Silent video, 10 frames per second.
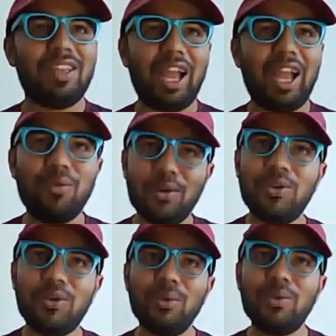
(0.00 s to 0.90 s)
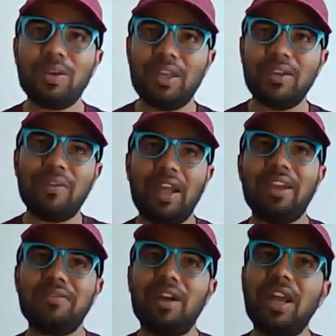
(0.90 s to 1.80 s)
I want to, if I
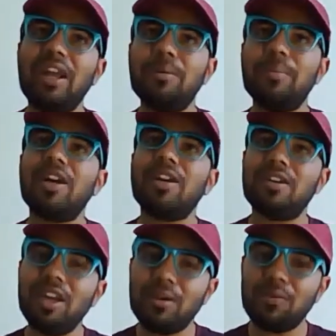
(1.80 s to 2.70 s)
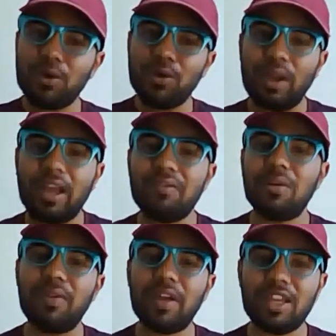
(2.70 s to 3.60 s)
ever had a partner, I want to have a
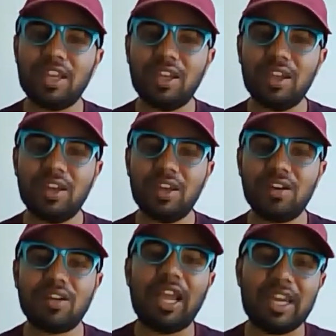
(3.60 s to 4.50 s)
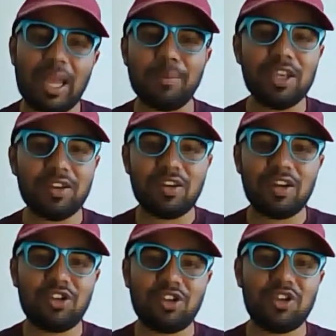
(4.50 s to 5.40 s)
very dynamic
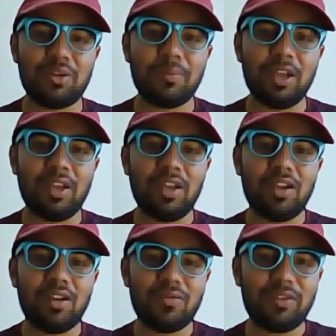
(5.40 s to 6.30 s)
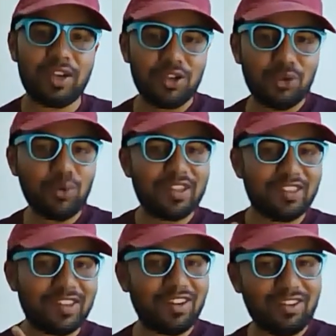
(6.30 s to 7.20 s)
relationship where you
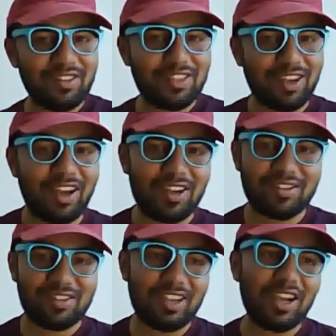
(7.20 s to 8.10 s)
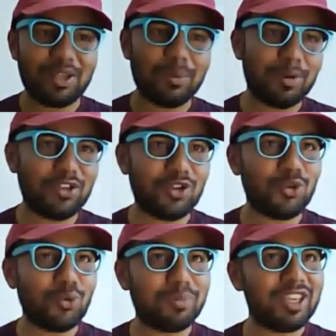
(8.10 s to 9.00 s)
consider the other person
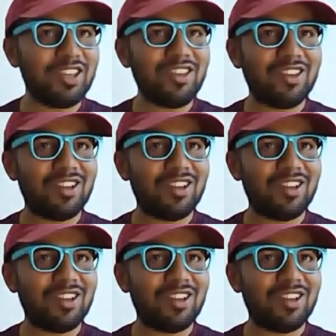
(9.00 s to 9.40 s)
to be